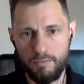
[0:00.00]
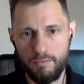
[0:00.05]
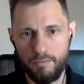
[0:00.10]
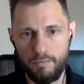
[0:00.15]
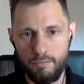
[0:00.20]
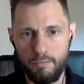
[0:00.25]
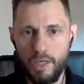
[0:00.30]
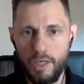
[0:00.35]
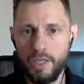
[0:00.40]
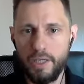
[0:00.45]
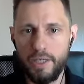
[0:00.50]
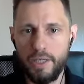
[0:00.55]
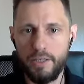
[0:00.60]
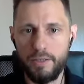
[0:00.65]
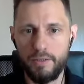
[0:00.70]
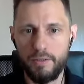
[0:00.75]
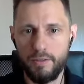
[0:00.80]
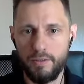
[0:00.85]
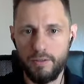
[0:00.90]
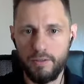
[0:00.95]
my
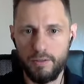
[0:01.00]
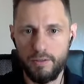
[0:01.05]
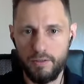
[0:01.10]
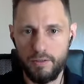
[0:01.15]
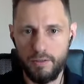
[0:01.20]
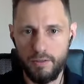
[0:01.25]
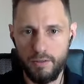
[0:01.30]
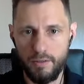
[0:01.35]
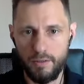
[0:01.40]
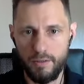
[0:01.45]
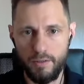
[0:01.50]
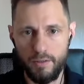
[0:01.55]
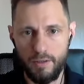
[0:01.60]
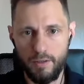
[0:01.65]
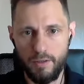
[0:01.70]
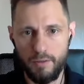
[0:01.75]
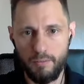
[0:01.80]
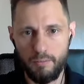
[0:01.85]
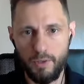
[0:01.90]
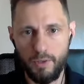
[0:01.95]

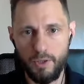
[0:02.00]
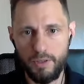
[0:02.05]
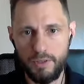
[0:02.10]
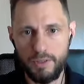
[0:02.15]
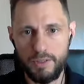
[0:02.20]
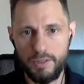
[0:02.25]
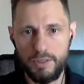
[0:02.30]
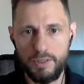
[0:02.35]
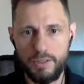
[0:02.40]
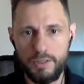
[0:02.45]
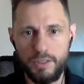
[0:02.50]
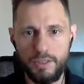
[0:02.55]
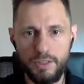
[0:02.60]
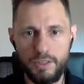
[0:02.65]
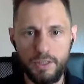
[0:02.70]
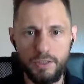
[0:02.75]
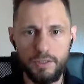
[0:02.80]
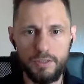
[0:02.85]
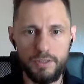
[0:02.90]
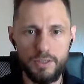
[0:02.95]
policy
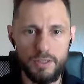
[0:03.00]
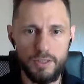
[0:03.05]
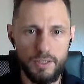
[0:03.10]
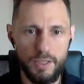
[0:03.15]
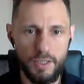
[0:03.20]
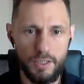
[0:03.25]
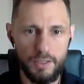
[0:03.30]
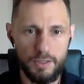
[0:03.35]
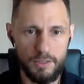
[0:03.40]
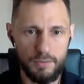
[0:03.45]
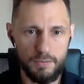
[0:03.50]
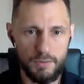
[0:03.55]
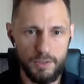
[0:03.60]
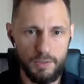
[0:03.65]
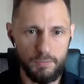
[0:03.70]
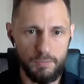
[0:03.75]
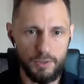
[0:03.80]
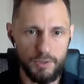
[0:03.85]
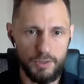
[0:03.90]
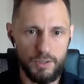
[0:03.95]
details? And then some
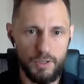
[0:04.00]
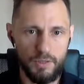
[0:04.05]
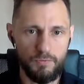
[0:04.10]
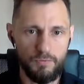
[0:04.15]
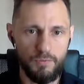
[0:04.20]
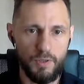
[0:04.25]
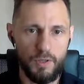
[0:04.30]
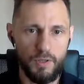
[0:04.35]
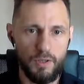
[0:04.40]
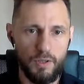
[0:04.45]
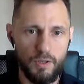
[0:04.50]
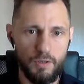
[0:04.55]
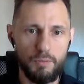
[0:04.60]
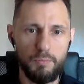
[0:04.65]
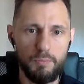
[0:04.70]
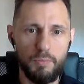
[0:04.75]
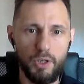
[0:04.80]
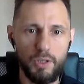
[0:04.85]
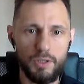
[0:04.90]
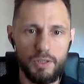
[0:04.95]
simple stuff.
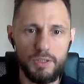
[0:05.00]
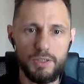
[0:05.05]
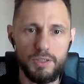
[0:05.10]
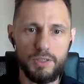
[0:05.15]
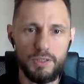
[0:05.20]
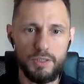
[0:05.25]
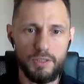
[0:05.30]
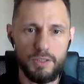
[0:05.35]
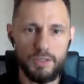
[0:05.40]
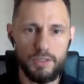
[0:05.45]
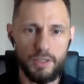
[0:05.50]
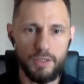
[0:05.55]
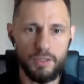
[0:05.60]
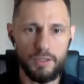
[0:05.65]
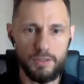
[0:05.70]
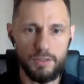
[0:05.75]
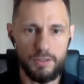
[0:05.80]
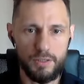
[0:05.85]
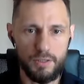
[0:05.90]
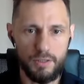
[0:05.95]
Policy
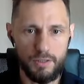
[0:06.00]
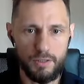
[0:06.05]
details,